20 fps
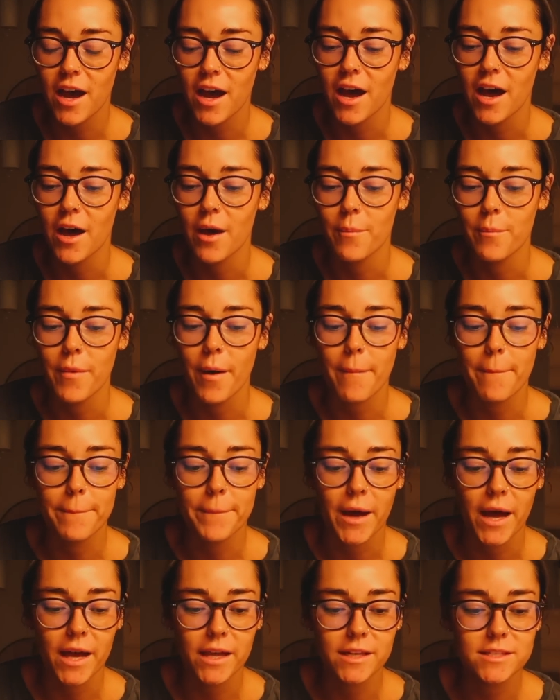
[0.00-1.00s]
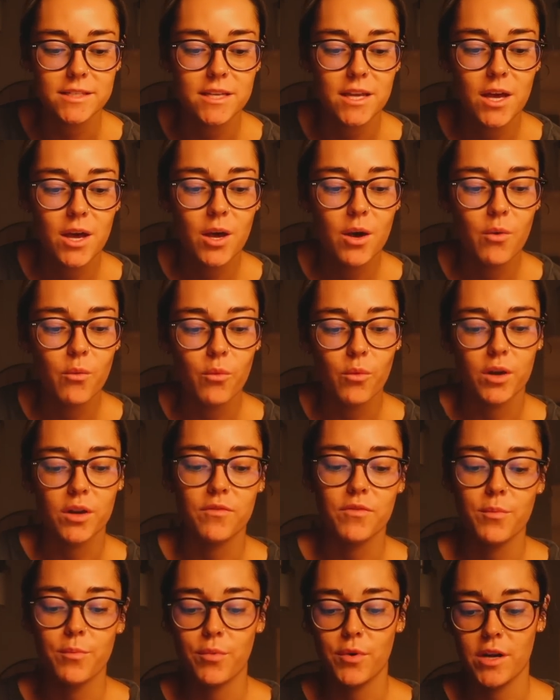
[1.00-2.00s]
Um, but one
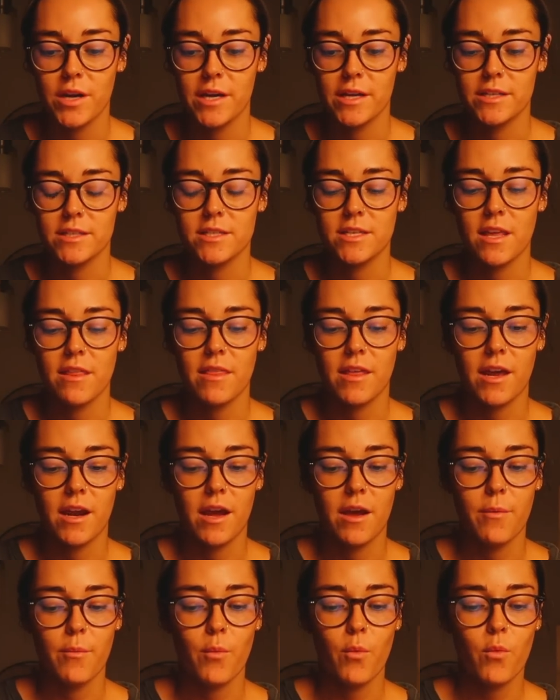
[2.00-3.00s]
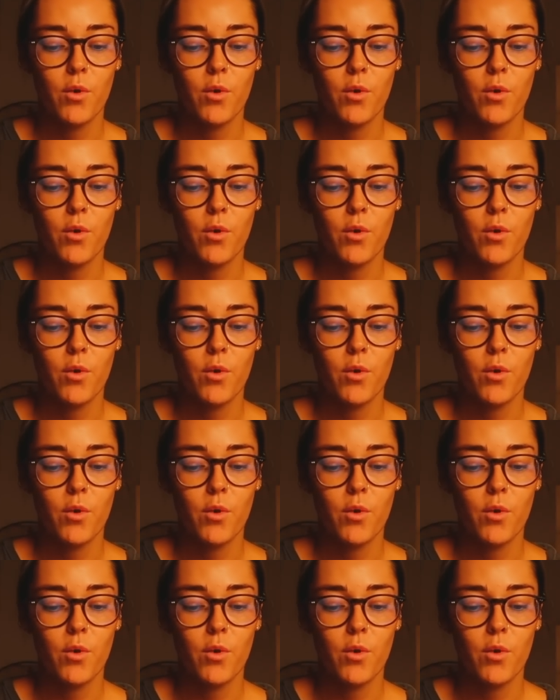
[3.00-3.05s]
of the brands that I'm